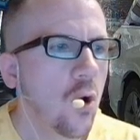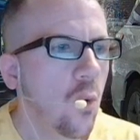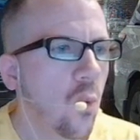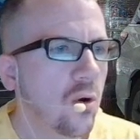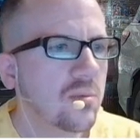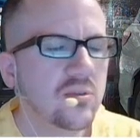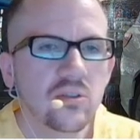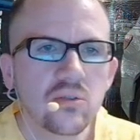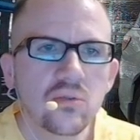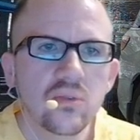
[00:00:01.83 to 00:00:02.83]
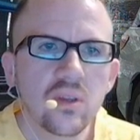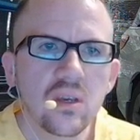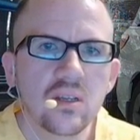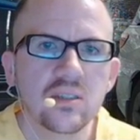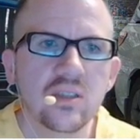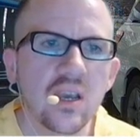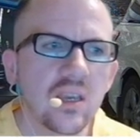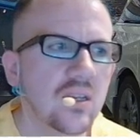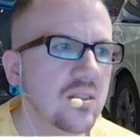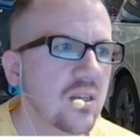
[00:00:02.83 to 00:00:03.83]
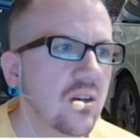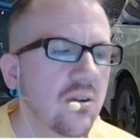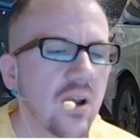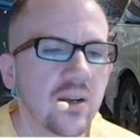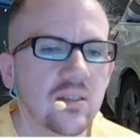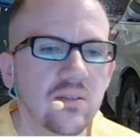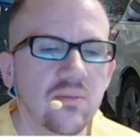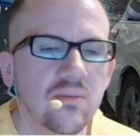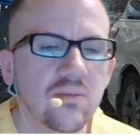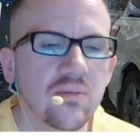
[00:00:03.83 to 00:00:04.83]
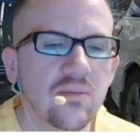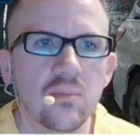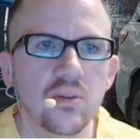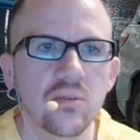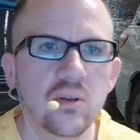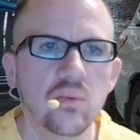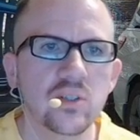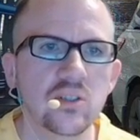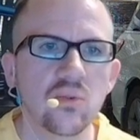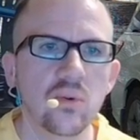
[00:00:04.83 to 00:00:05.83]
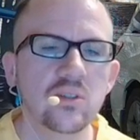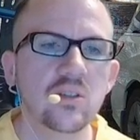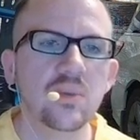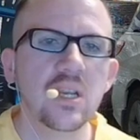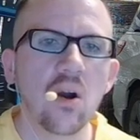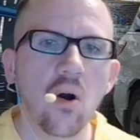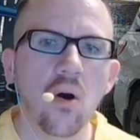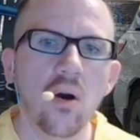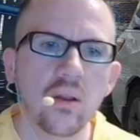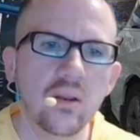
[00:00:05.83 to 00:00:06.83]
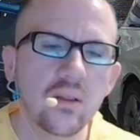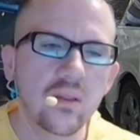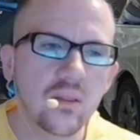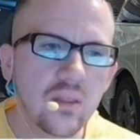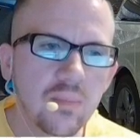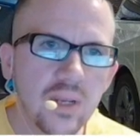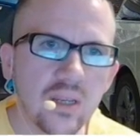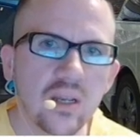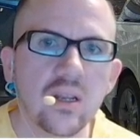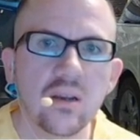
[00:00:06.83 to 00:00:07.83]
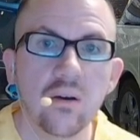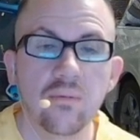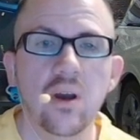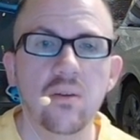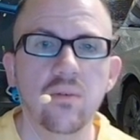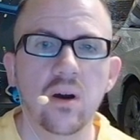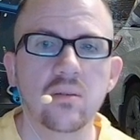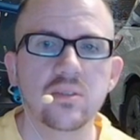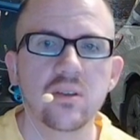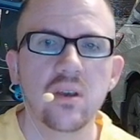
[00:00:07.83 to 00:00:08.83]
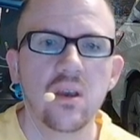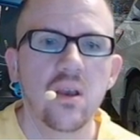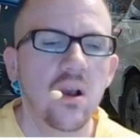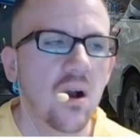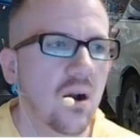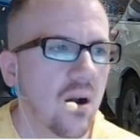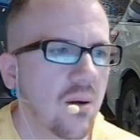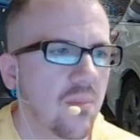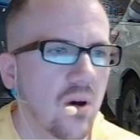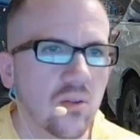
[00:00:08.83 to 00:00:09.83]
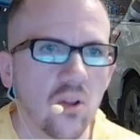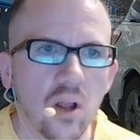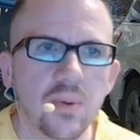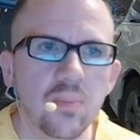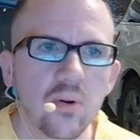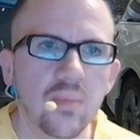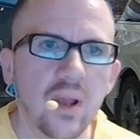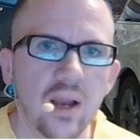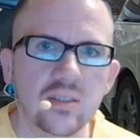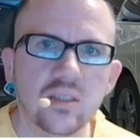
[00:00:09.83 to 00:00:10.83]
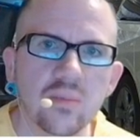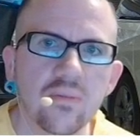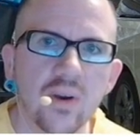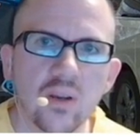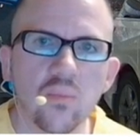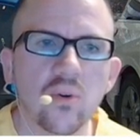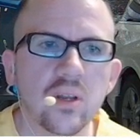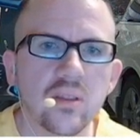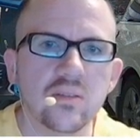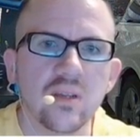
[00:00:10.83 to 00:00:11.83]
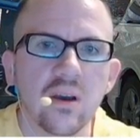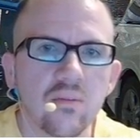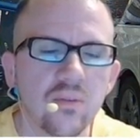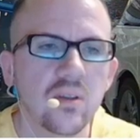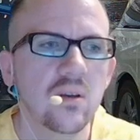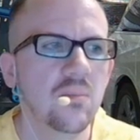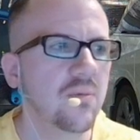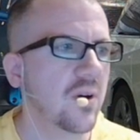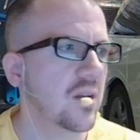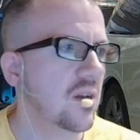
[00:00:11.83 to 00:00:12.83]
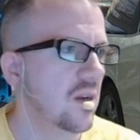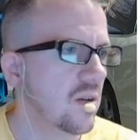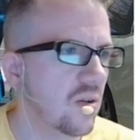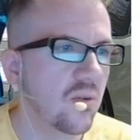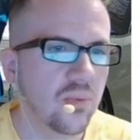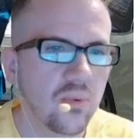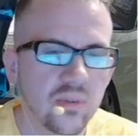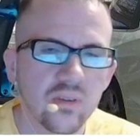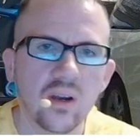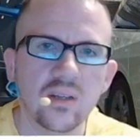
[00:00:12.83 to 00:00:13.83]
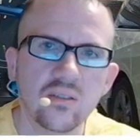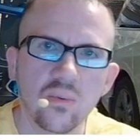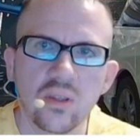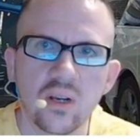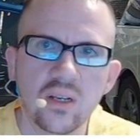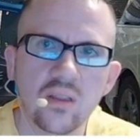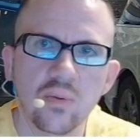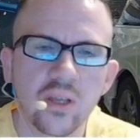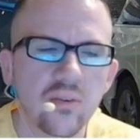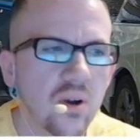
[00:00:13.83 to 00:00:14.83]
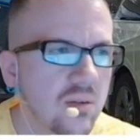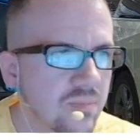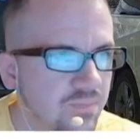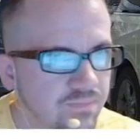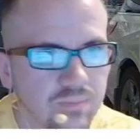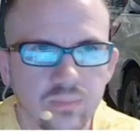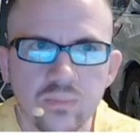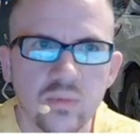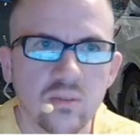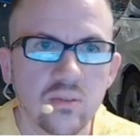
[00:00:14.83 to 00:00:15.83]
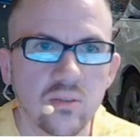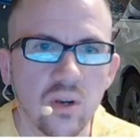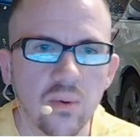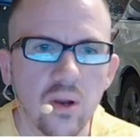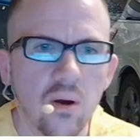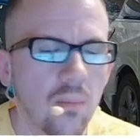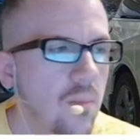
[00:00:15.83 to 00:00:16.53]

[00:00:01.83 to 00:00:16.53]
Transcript: Welcome to the second interactive video that I'm doing, which is going to be on the beginning of 9vibes. A lot of people have been asking me if I can break this down for them, if I can go through the slides the way that I did the playground. So here we go.